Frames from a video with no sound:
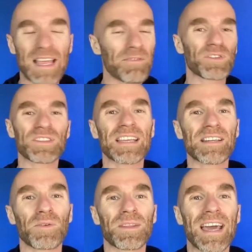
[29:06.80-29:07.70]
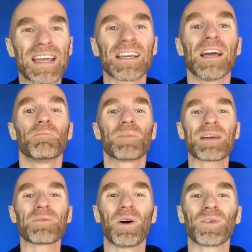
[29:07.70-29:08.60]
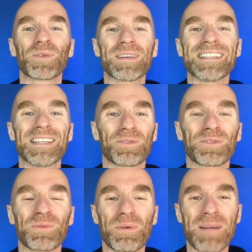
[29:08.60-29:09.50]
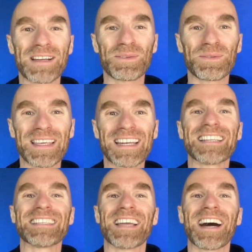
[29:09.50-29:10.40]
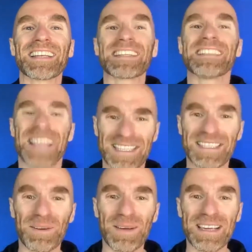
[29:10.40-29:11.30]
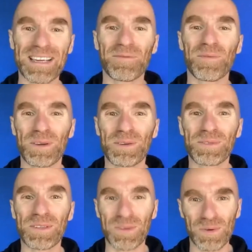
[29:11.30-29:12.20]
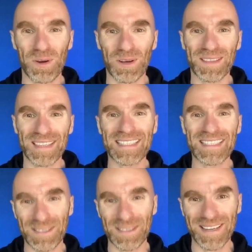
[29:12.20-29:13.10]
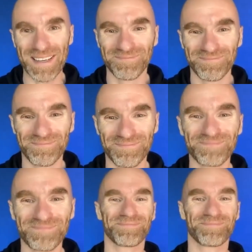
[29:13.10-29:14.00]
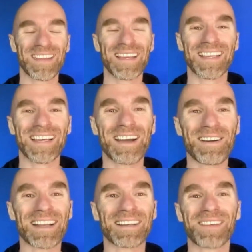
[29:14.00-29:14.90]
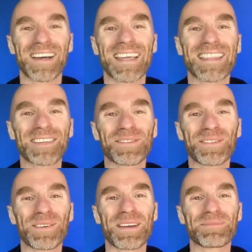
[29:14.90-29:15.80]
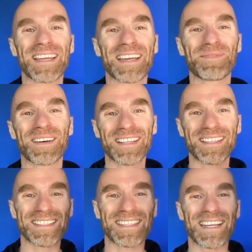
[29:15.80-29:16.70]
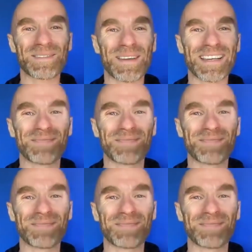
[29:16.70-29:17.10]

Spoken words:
never say no to that, but I will also continue to remind you that it is not necessary for you to do the work that needs doing. All right. Thanks for showing up today. I'll see you next week.